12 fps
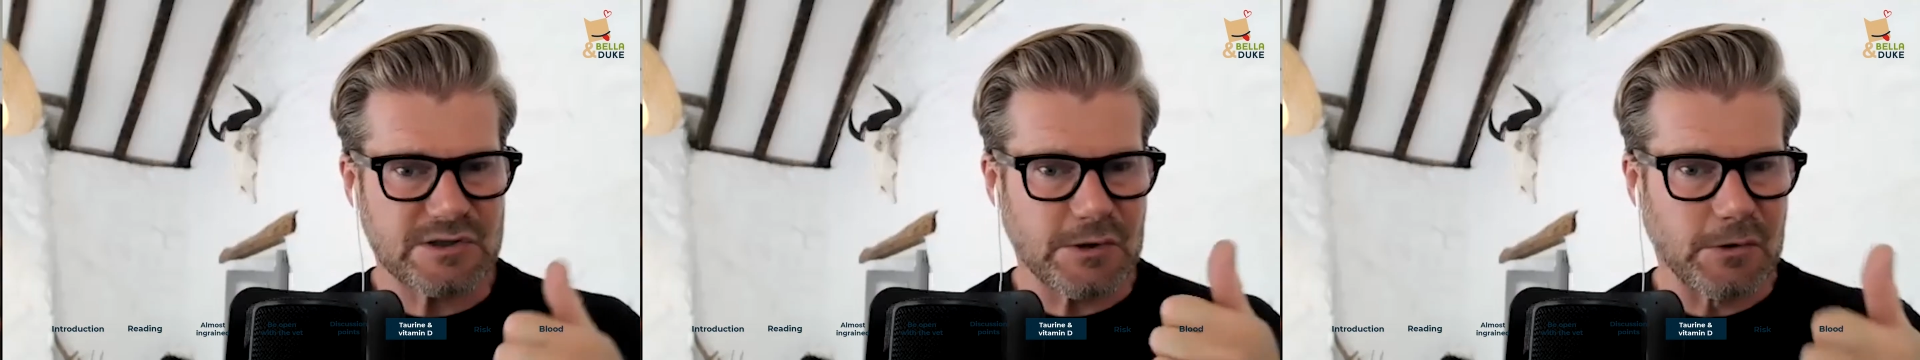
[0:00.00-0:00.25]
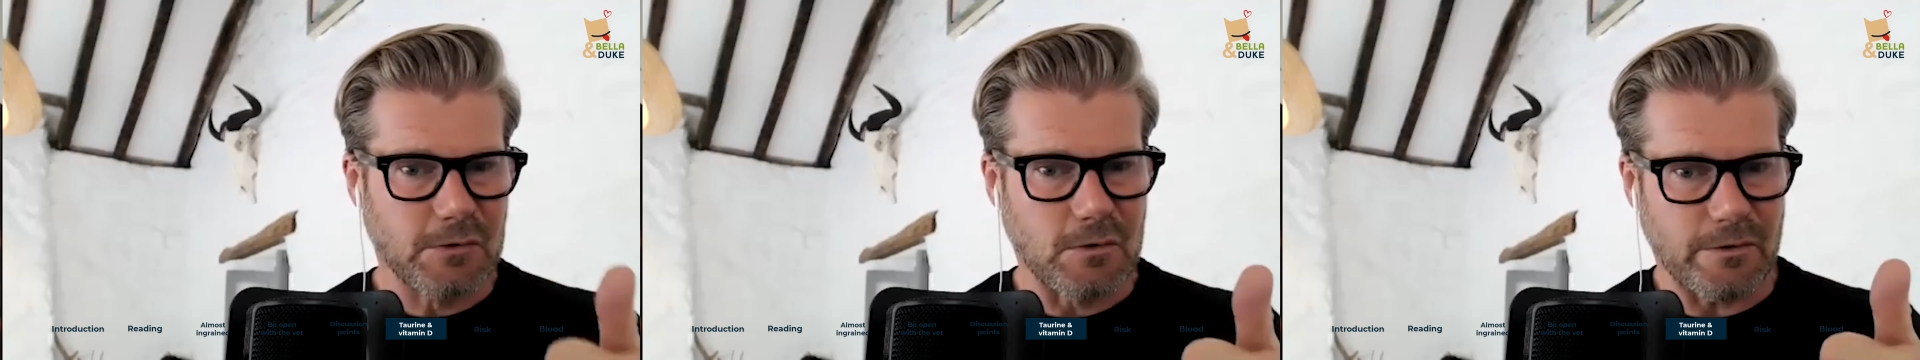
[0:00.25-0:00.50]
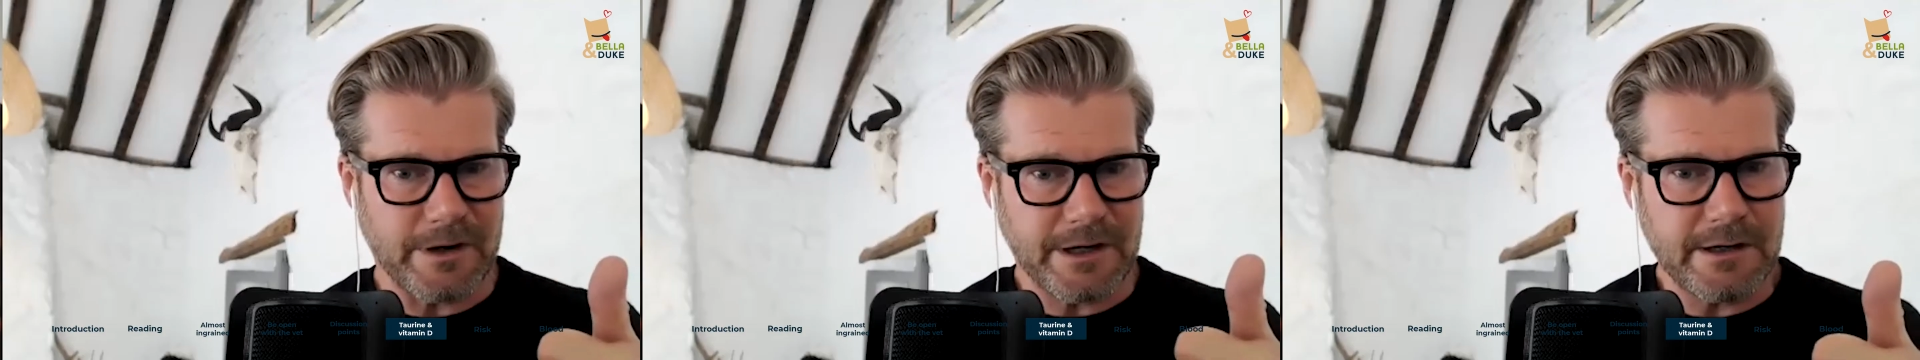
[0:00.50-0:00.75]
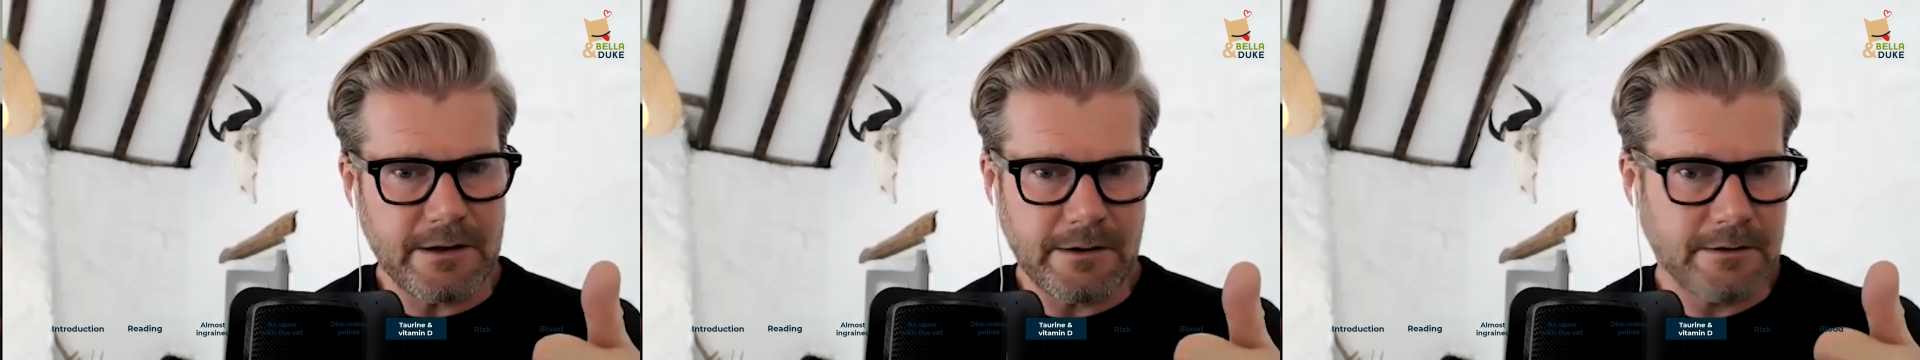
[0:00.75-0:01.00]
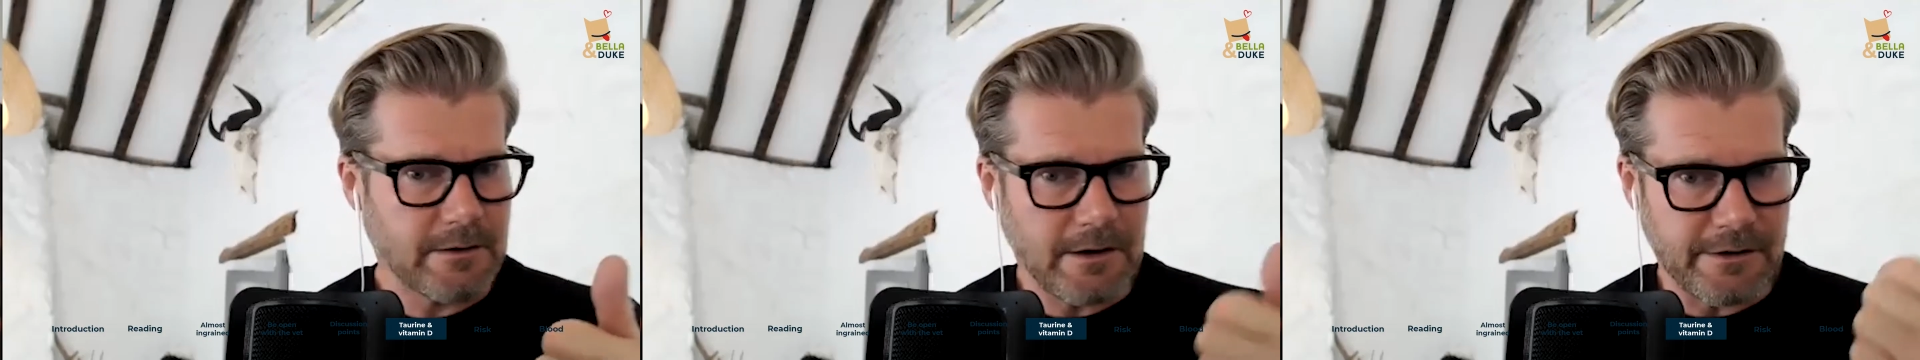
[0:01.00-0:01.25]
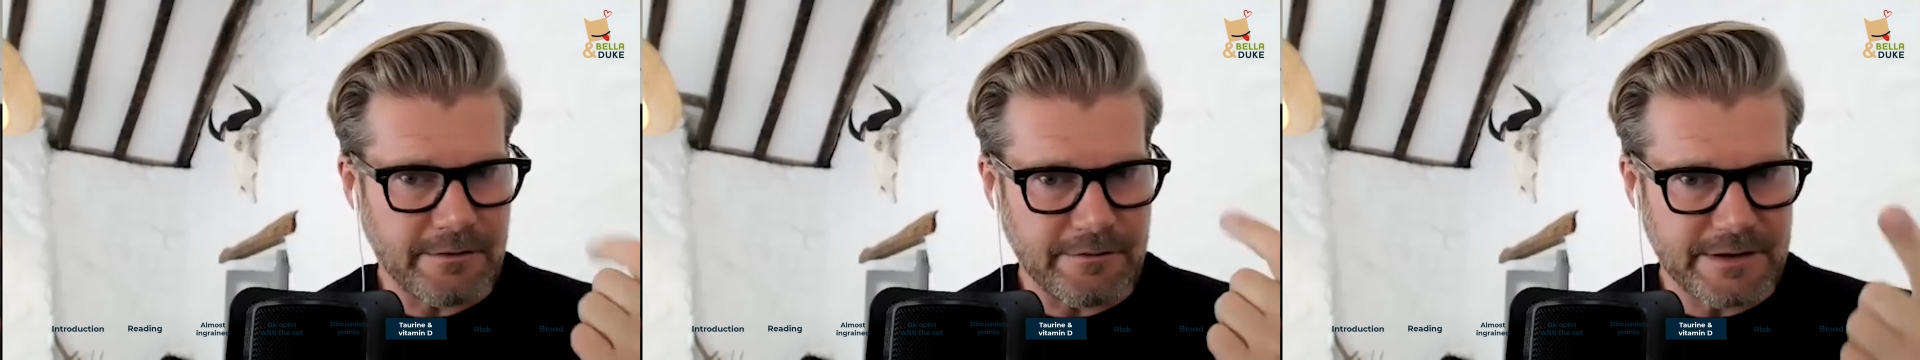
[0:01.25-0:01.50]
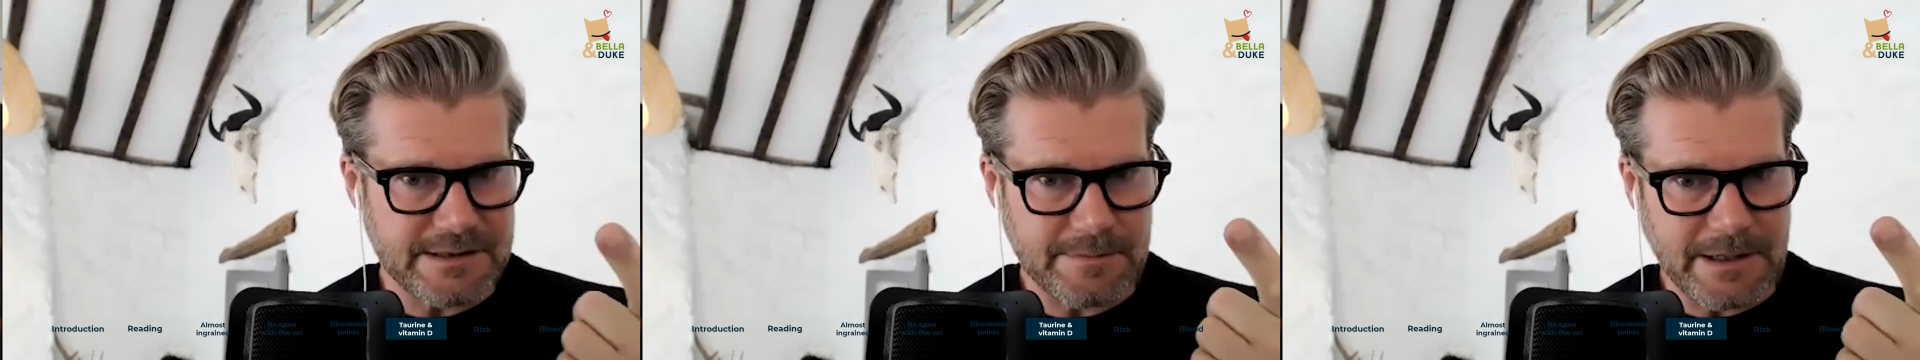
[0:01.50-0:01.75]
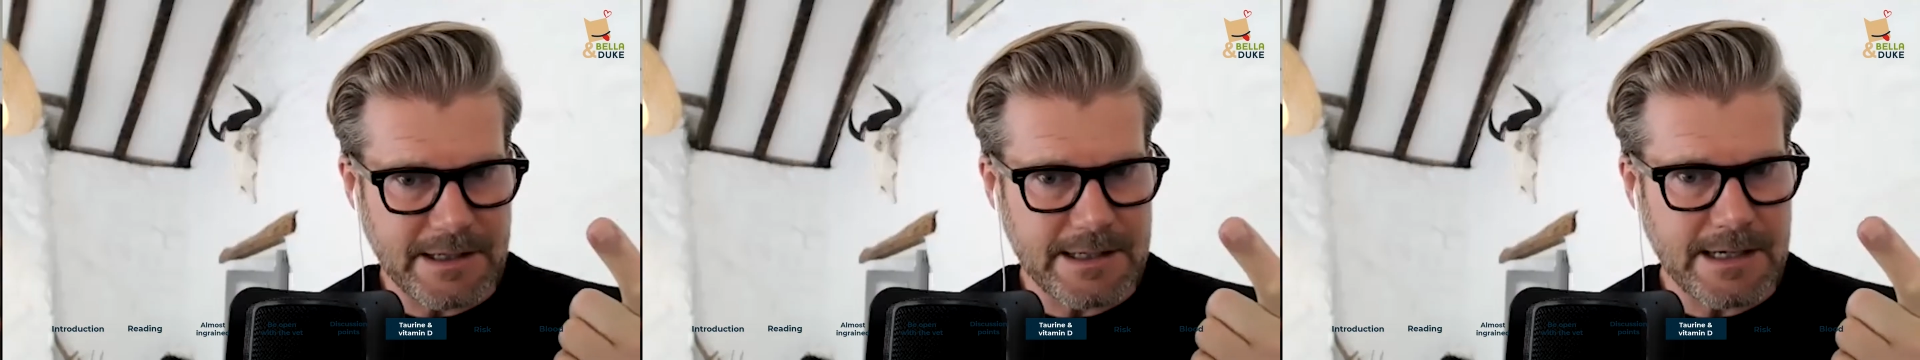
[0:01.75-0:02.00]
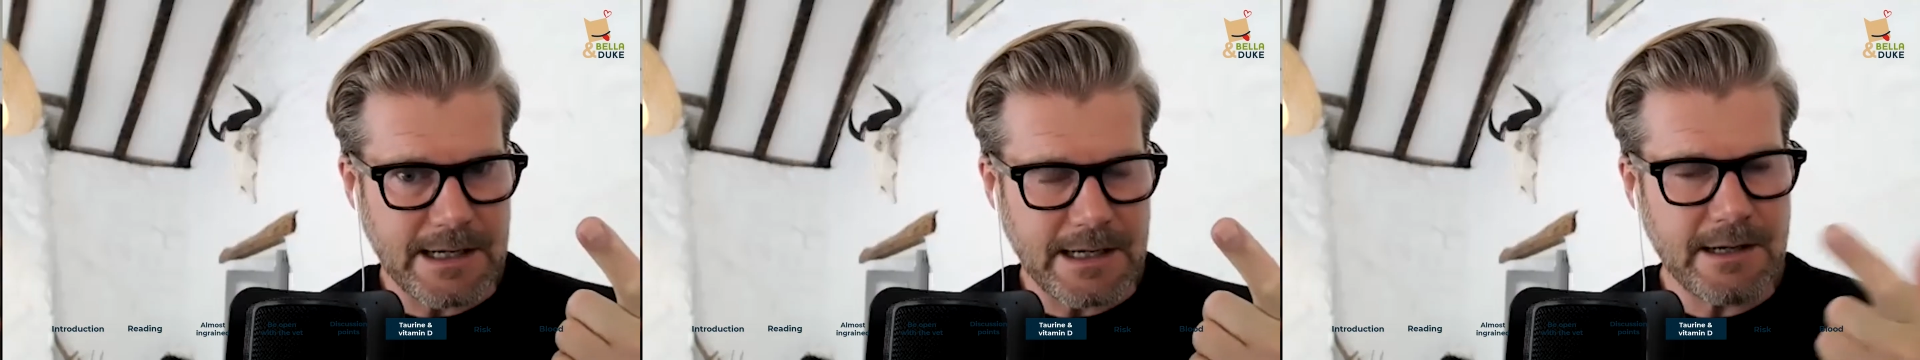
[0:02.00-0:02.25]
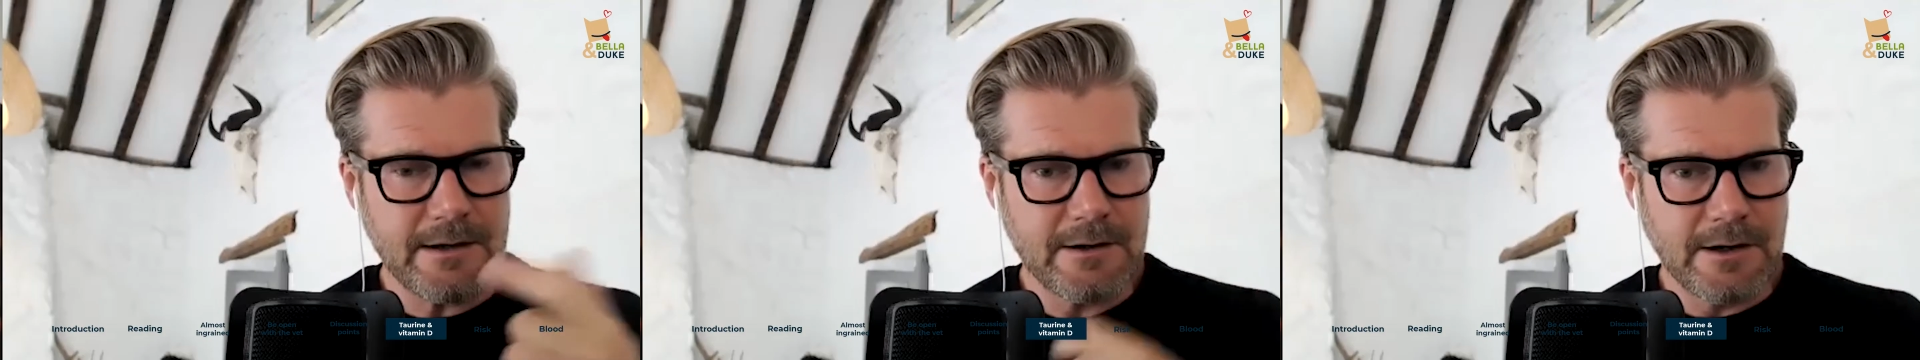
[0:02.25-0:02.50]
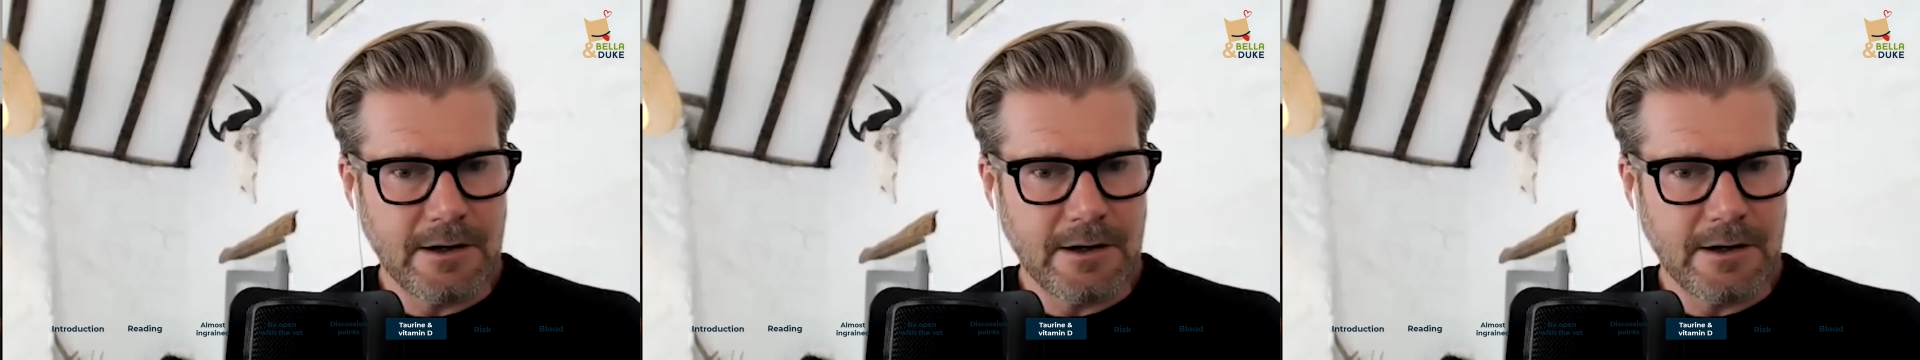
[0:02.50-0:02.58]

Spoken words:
taurine and vitamin D.